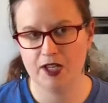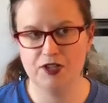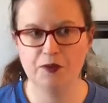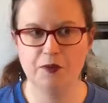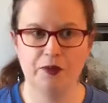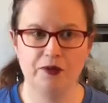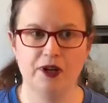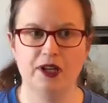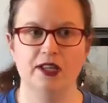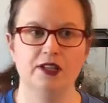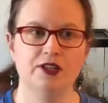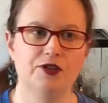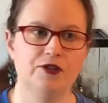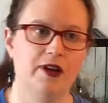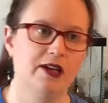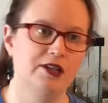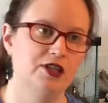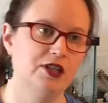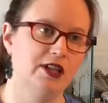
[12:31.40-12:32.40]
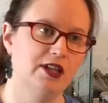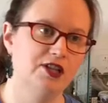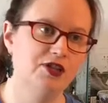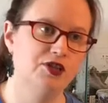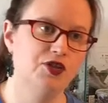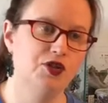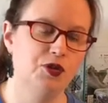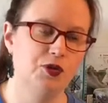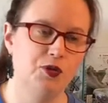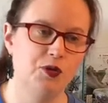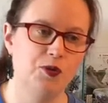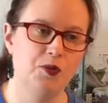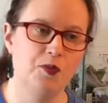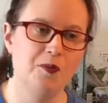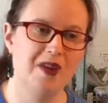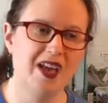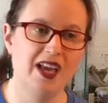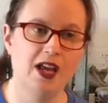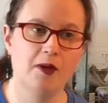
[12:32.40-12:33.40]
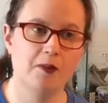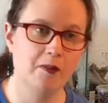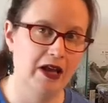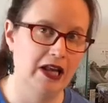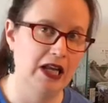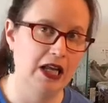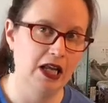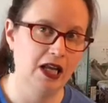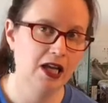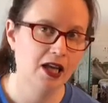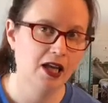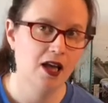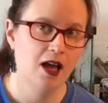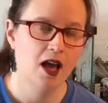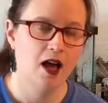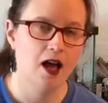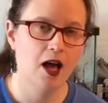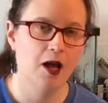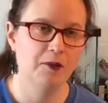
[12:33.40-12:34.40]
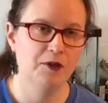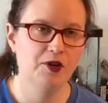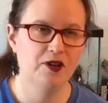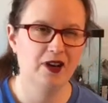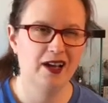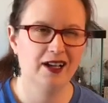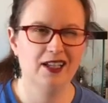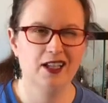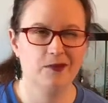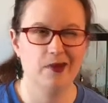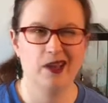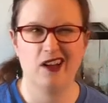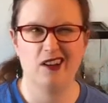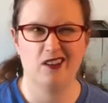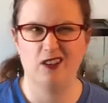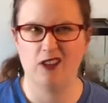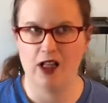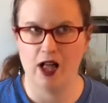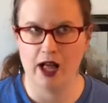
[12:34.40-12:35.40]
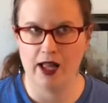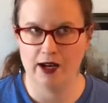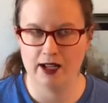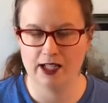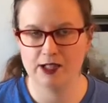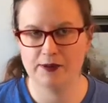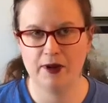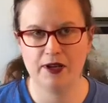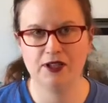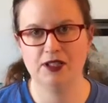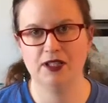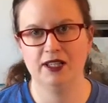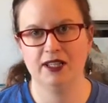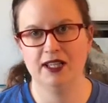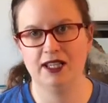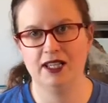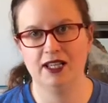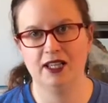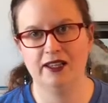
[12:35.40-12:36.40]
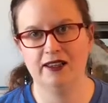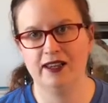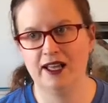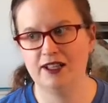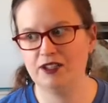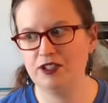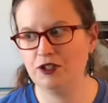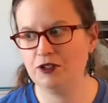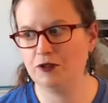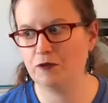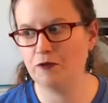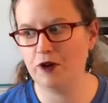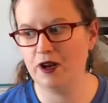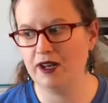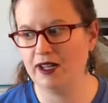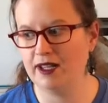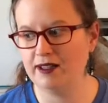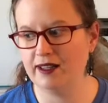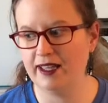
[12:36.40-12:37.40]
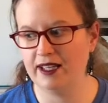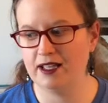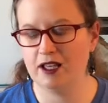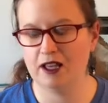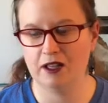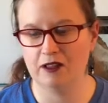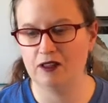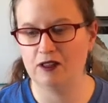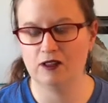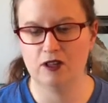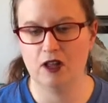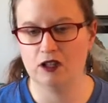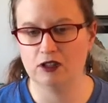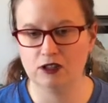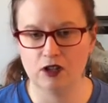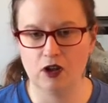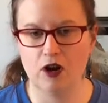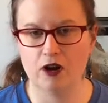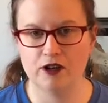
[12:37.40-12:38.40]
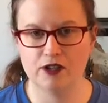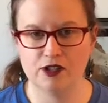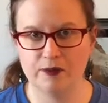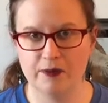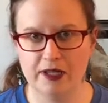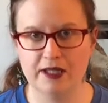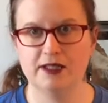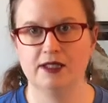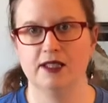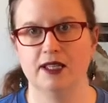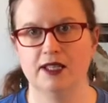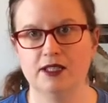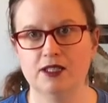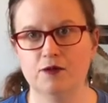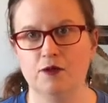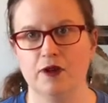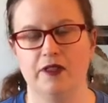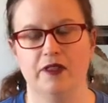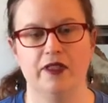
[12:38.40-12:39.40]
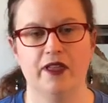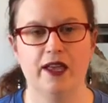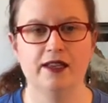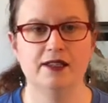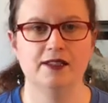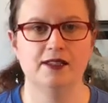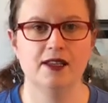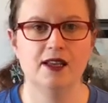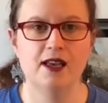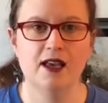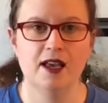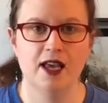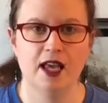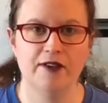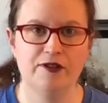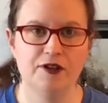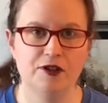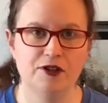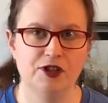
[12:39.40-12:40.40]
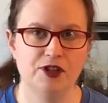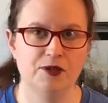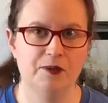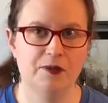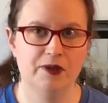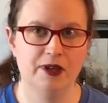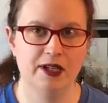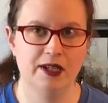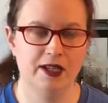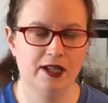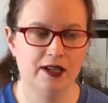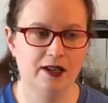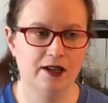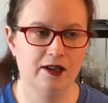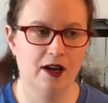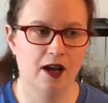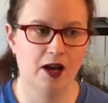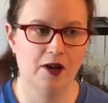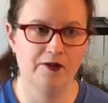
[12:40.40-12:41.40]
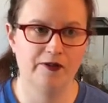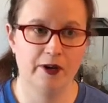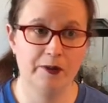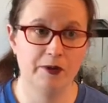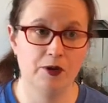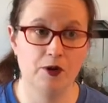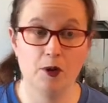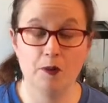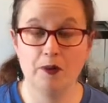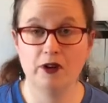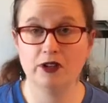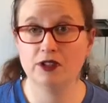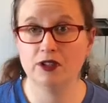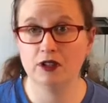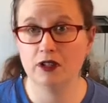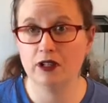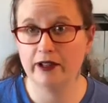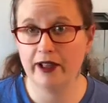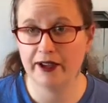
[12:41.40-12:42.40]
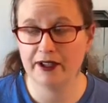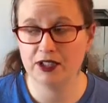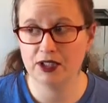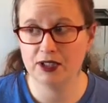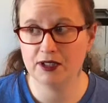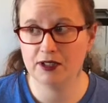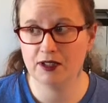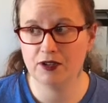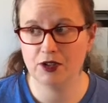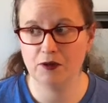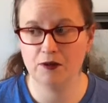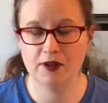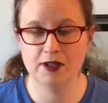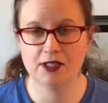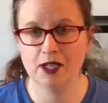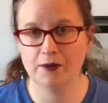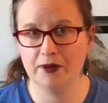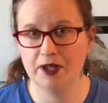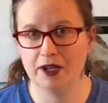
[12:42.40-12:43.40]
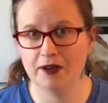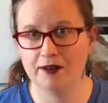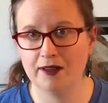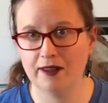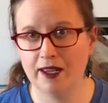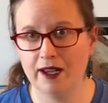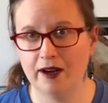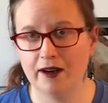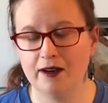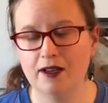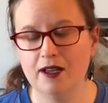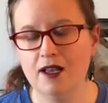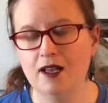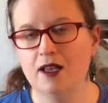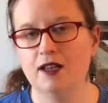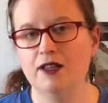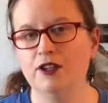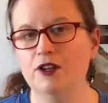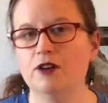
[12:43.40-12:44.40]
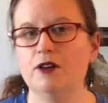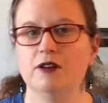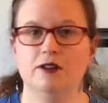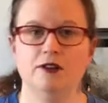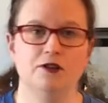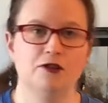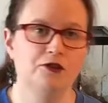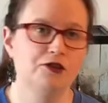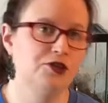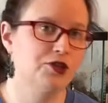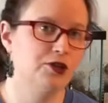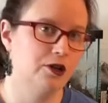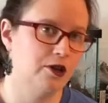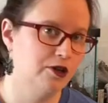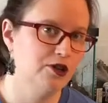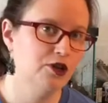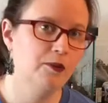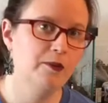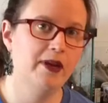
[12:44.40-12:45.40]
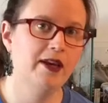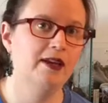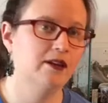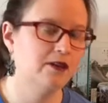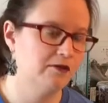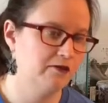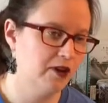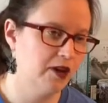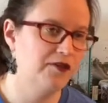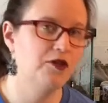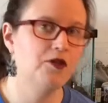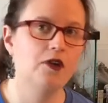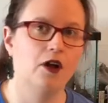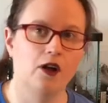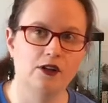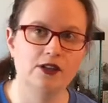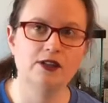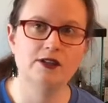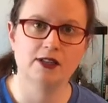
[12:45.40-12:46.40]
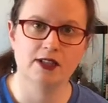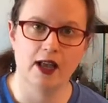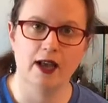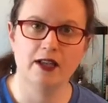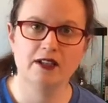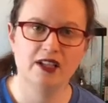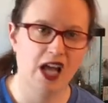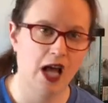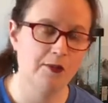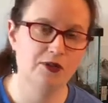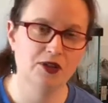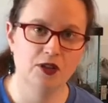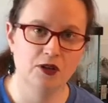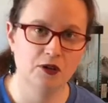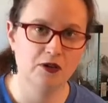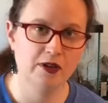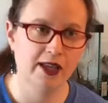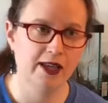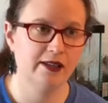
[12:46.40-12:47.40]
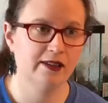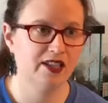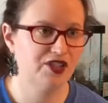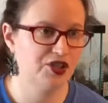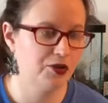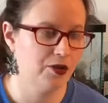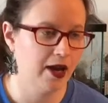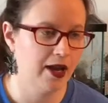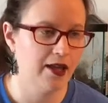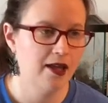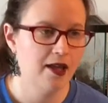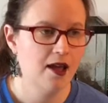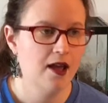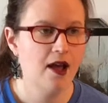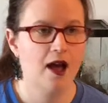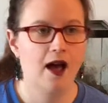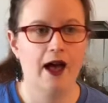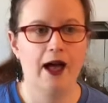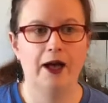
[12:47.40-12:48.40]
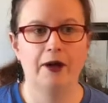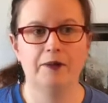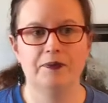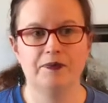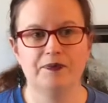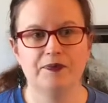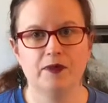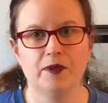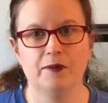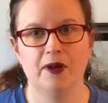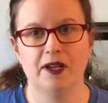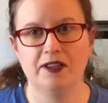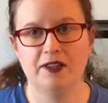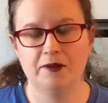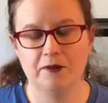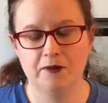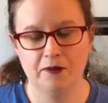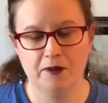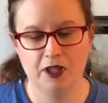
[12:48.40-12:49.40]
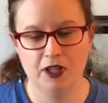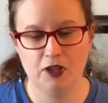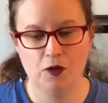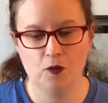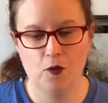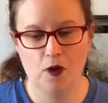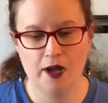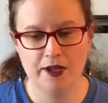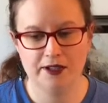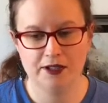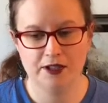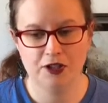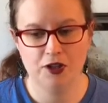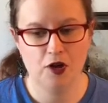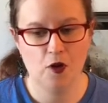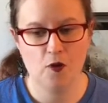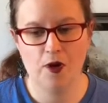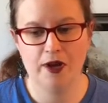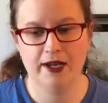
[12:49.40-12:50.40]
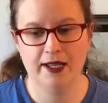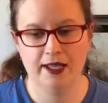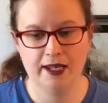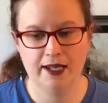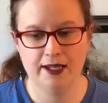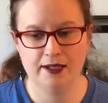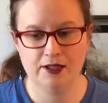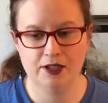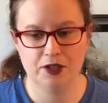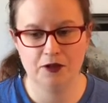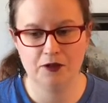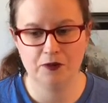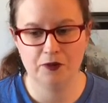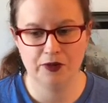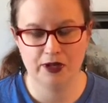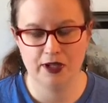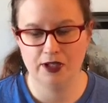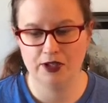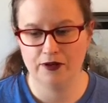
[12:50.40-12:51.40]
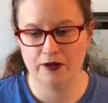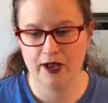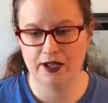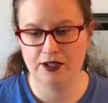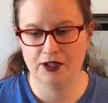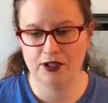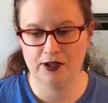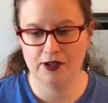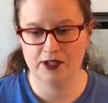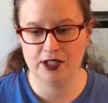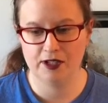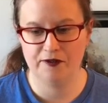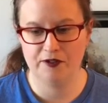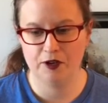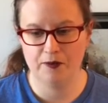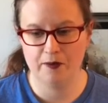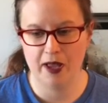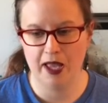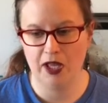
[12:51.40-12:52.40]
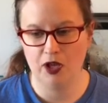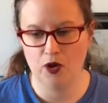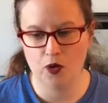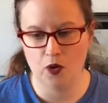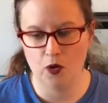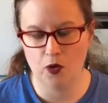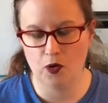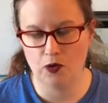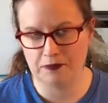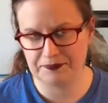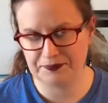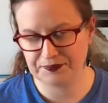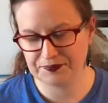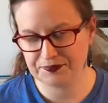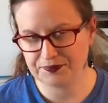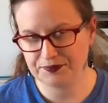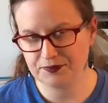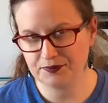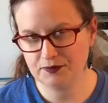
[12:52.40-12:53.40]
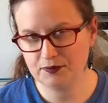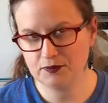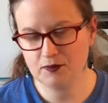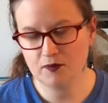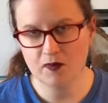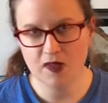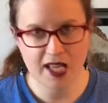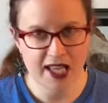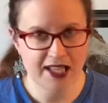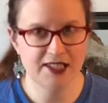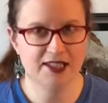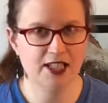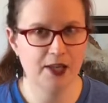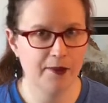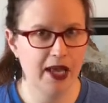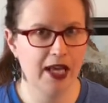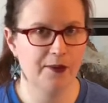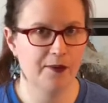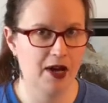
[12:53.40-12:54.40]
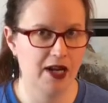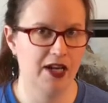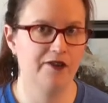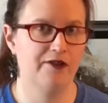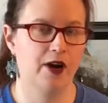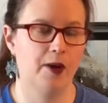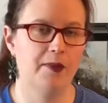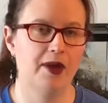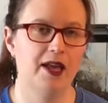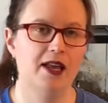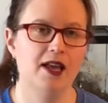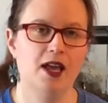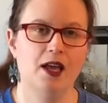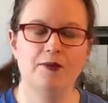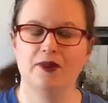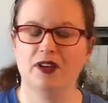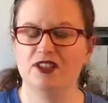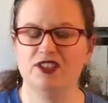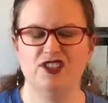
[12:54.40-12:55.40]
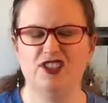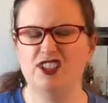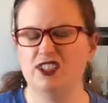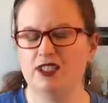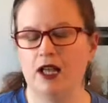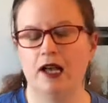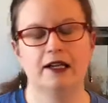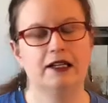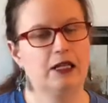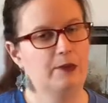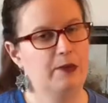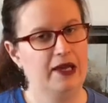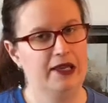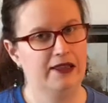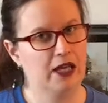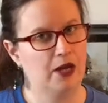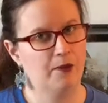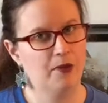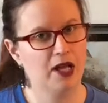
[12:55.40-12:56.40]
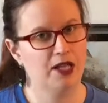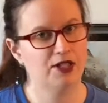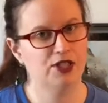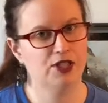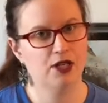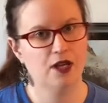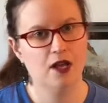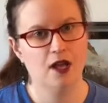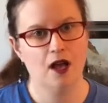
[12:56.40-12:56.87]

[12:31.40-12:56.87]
breeding tarantulas to make money, you're not going to make a whole lot, especially unless you're running like a large business with this. If you're just breeding from your own personal collection and doing some here and there, you'll make a few dollars on the side. Absolutely, that's great. But then you don't want to get into breeding tarantulas if your main goal is to make money from it, because you're just not going to make that much.